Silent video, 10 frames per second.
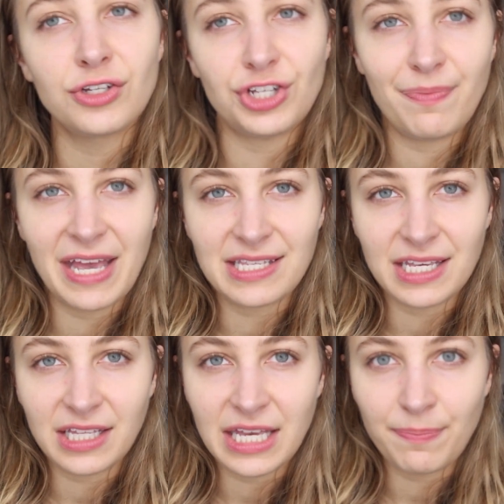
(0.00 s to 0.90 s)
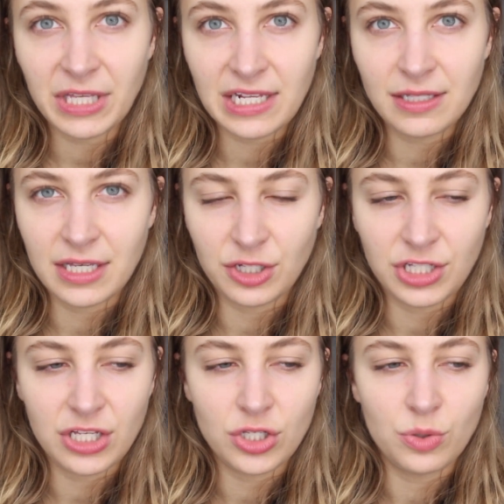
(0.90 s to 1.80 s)
She basically pleads
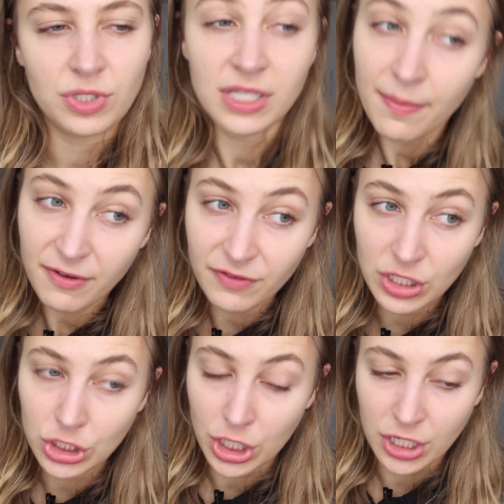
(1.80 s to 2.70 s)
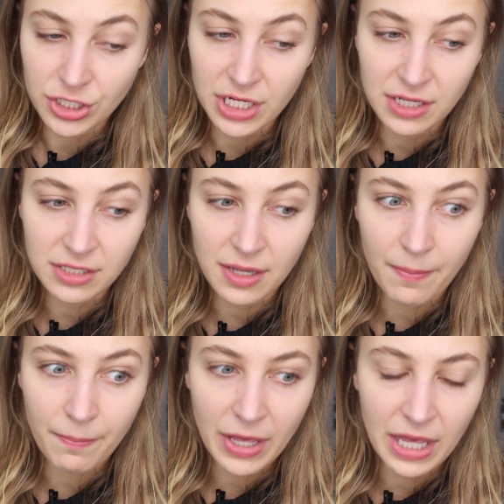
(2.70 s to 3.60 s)
guilty to some of the charges,
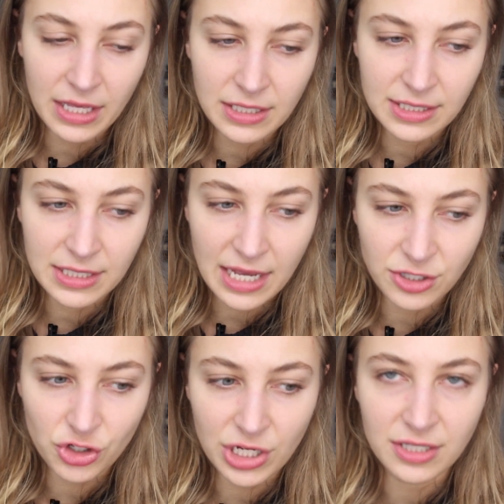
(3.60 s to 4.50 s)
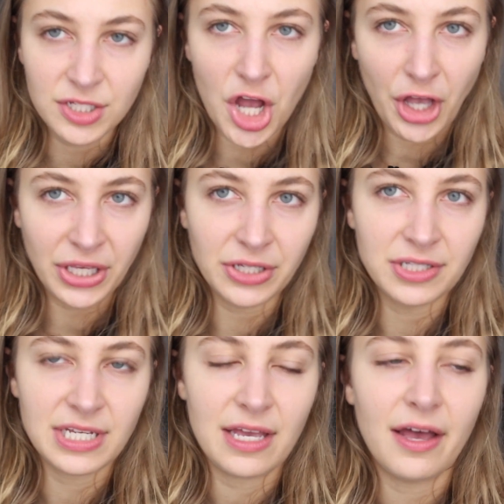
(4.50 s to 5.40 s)
but says she is not
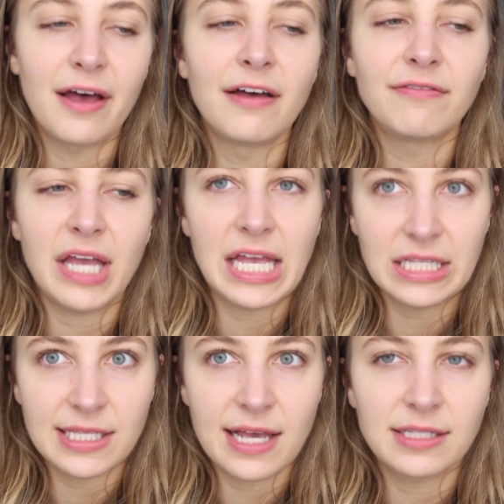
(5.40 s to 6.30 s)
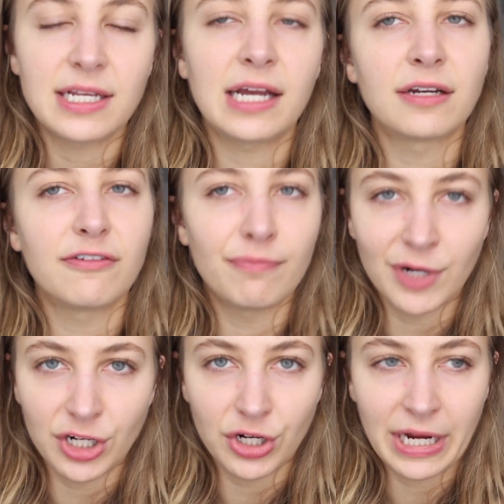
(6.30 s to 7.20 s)
guilty of incest and of
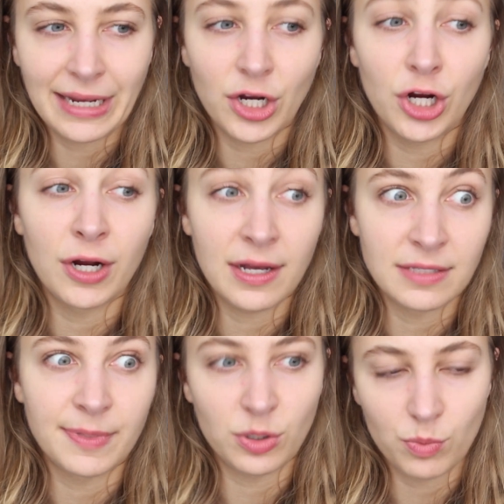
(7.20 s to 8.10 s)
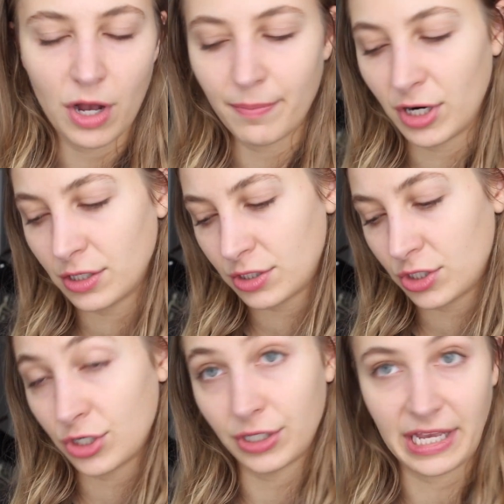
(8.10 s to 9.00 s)
murdering her husband Robert,
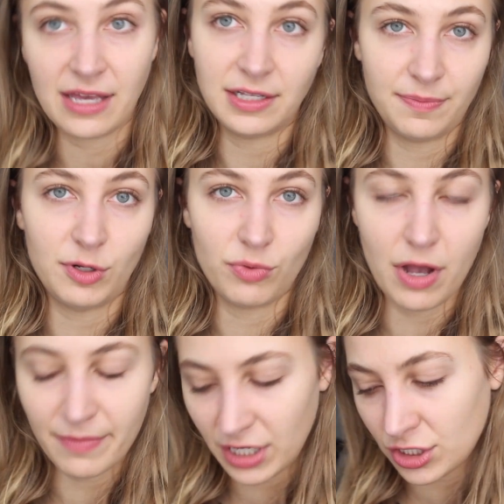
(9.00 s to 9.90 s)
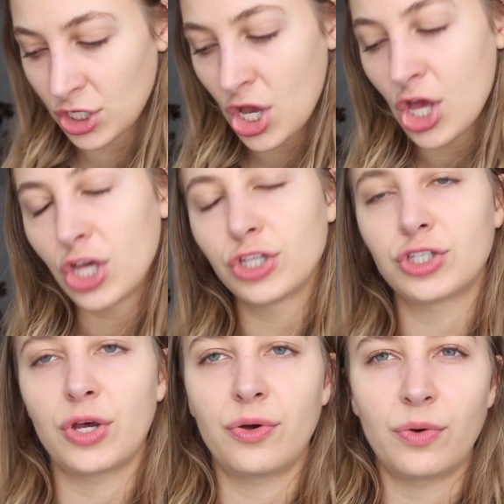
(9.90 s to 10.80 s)
her late husband Robert.
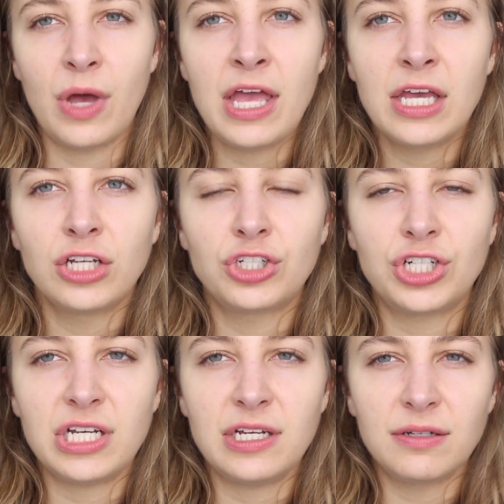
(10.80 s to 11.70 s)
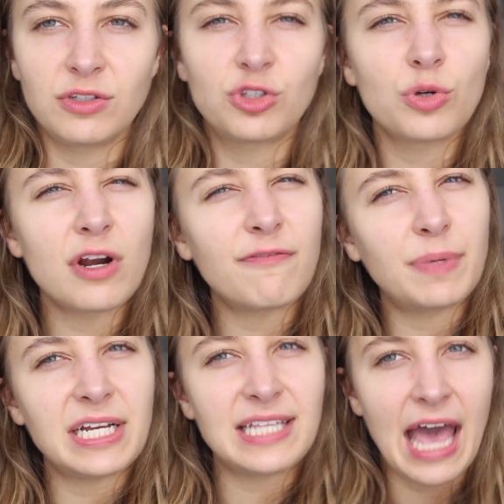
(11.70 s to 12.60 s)
So she sort of
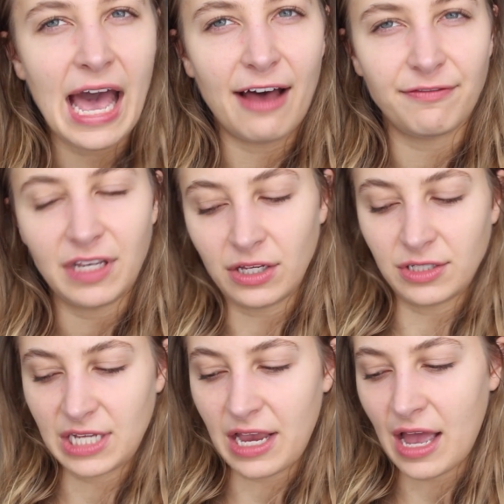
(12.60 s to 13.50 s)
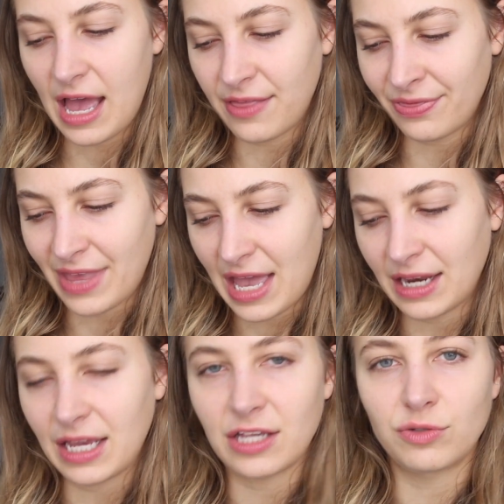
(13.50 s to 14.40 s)
pleads half guilty and
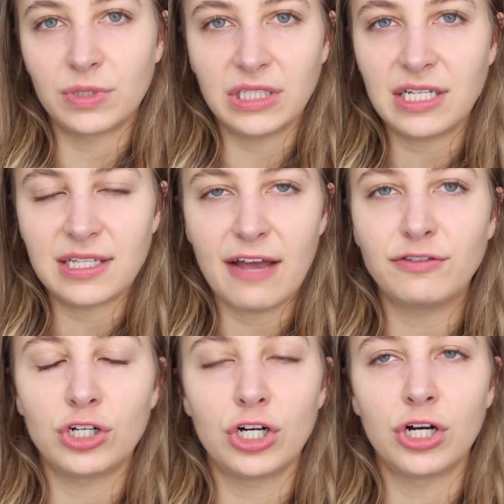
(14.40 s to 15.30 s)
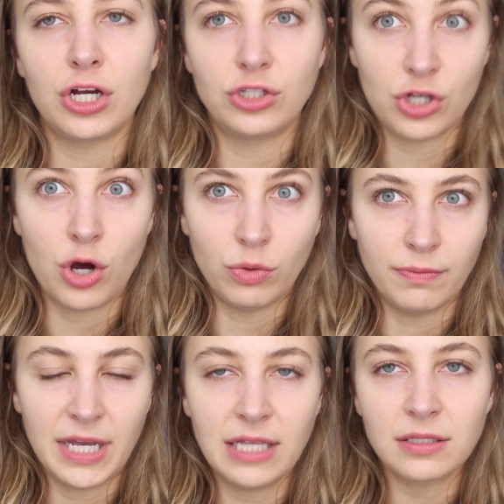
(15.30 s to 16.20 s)
then is released after her
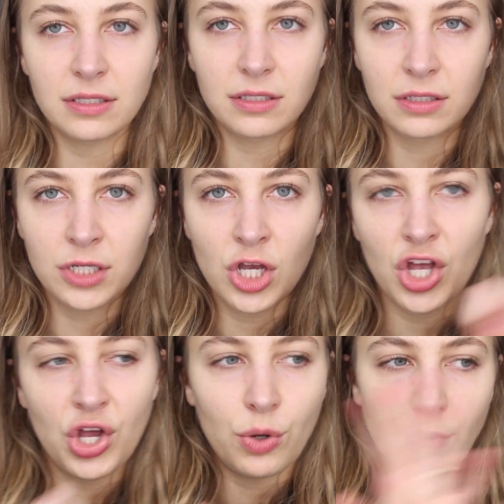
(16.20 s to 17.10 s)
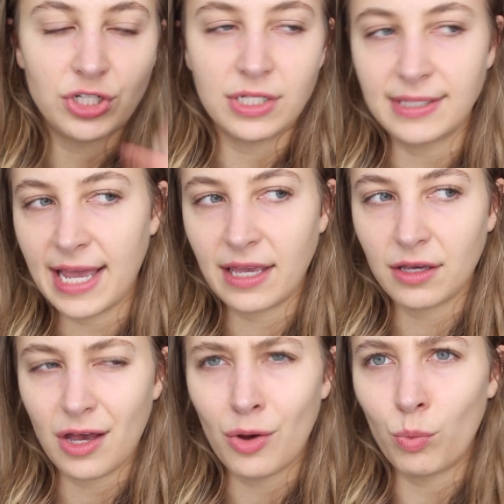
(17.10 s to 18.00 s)
atonement, which is like
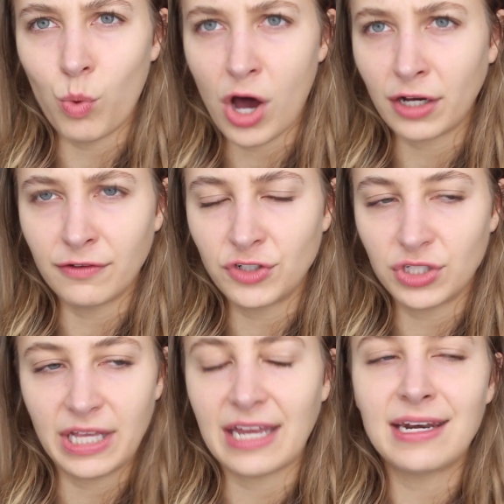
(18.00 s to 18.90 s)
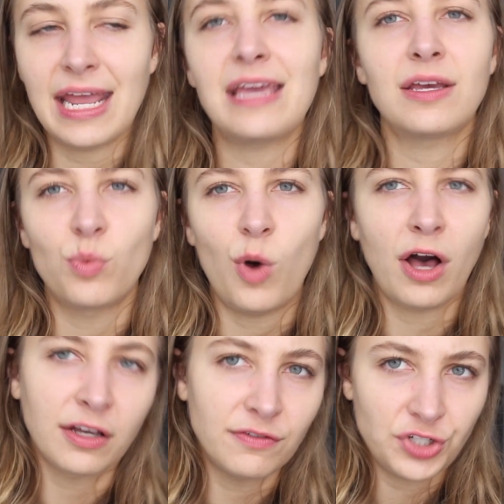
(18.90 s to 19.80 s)
a naked
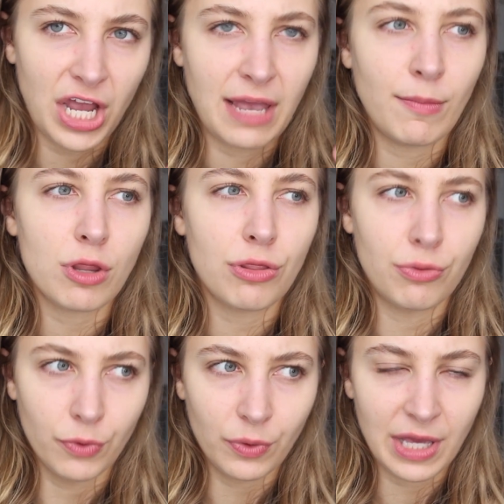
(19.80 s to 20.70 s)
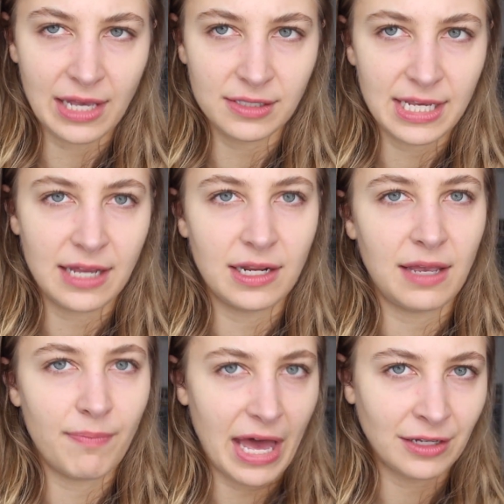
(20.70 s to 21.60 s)
walk of shame through King's
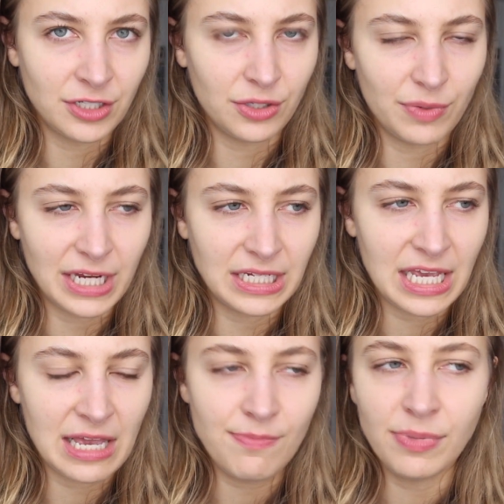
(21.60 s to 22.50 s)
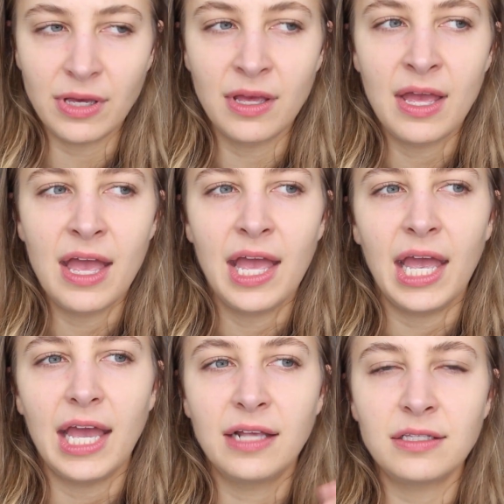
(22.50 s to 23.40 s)
Landing back to the Red Keep.
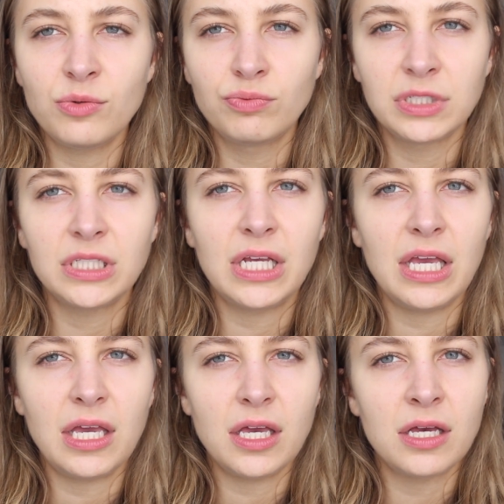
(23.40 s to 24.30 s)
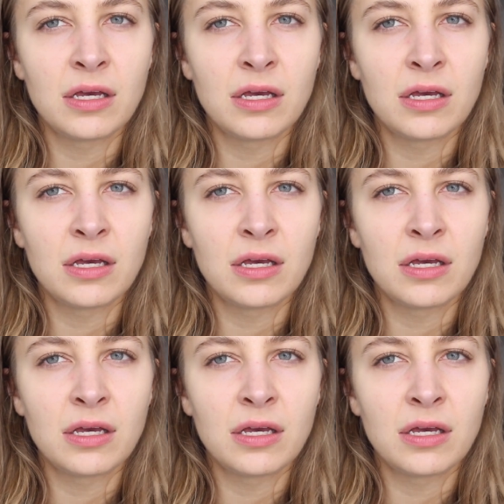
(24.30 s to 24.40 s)
It's a really